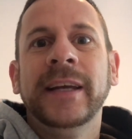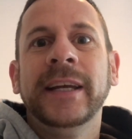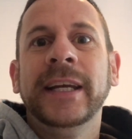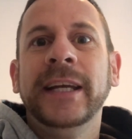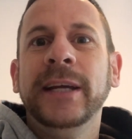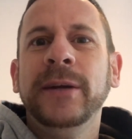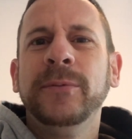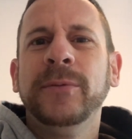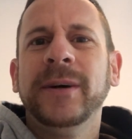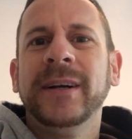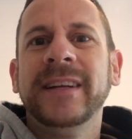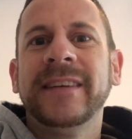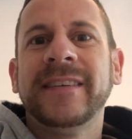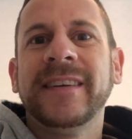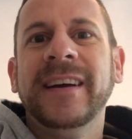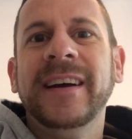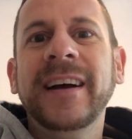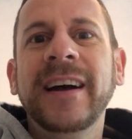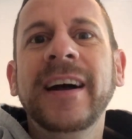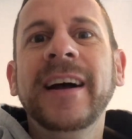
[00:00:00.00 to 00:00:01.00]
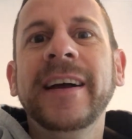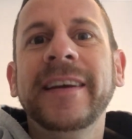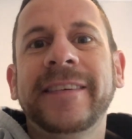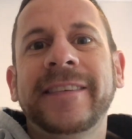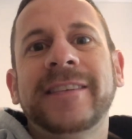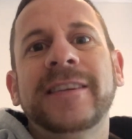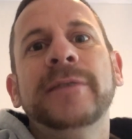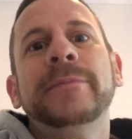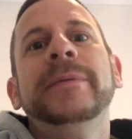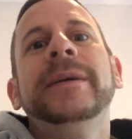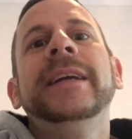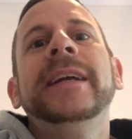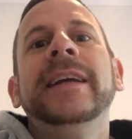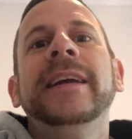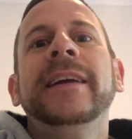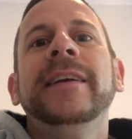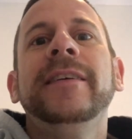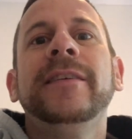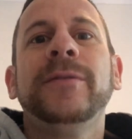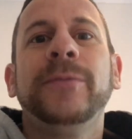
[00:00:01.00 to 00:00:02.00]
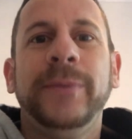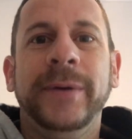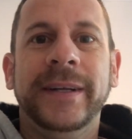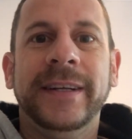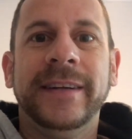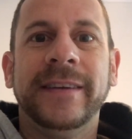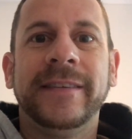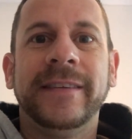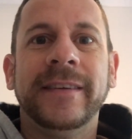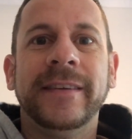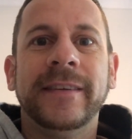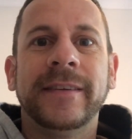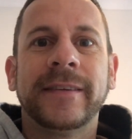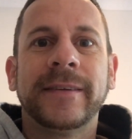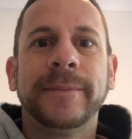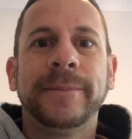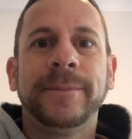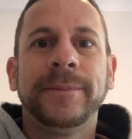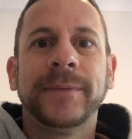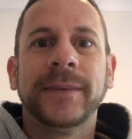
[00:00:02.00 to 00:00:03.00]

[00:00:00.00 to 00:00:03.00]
he wants us to be his witnesses.